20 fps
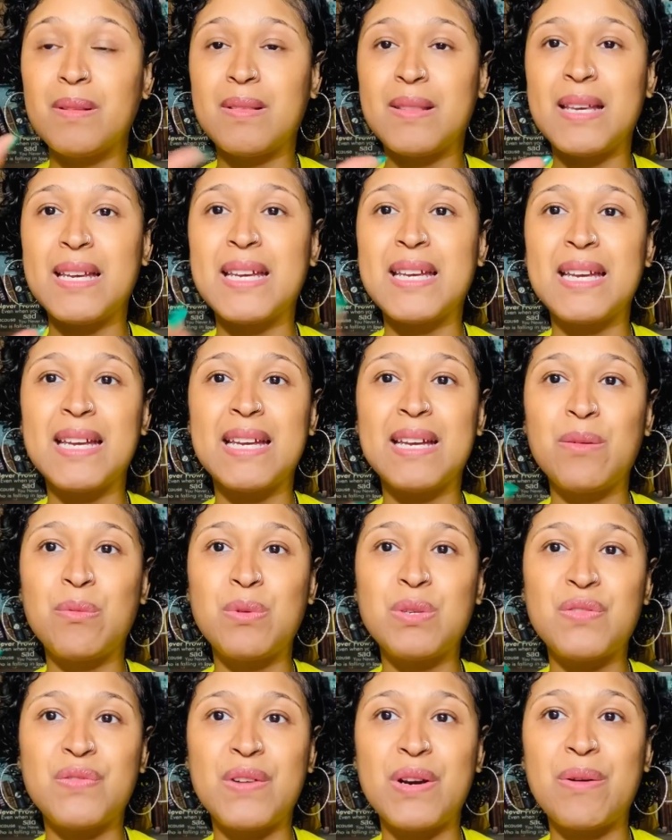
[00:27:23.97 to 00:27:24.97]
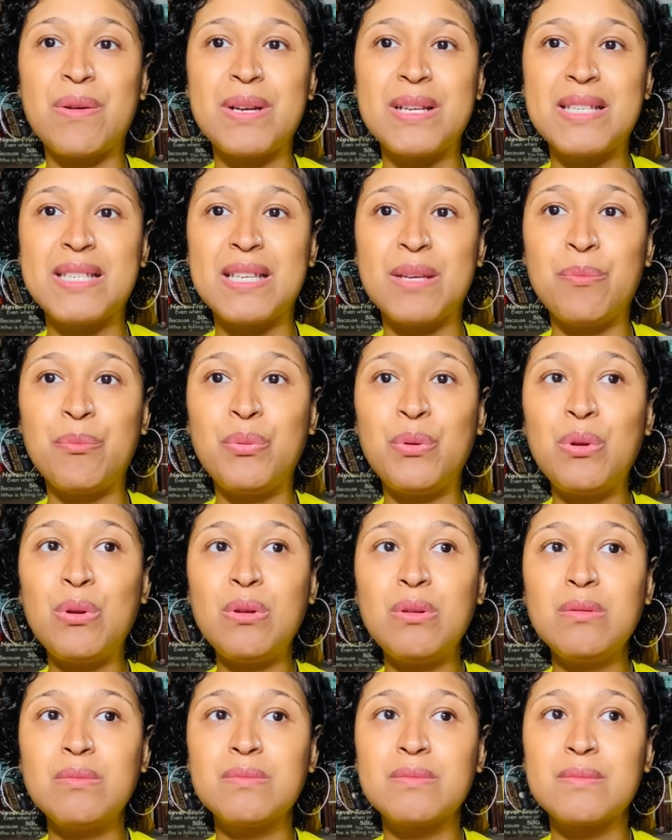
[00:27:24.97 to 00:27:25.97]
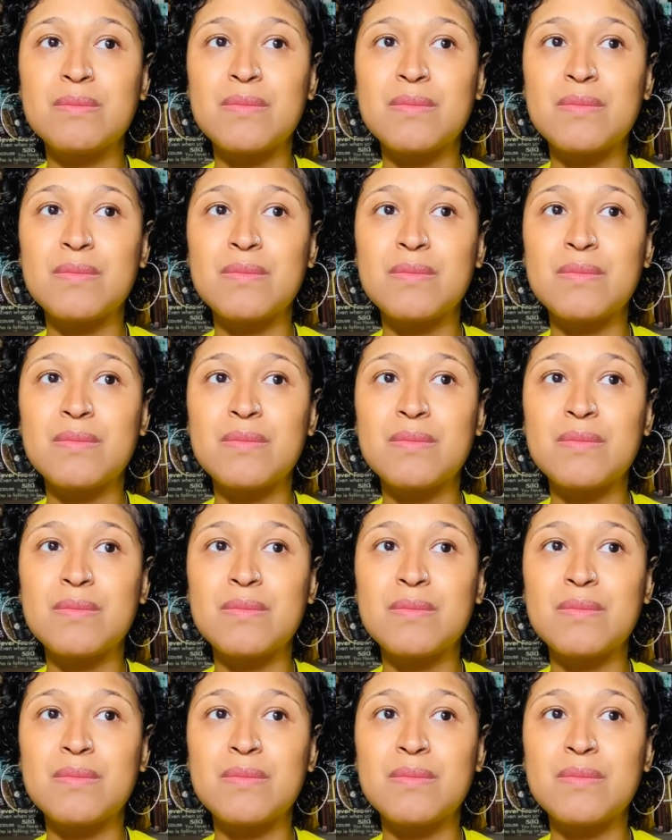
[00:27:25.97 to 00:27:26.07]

Thinking it was very simple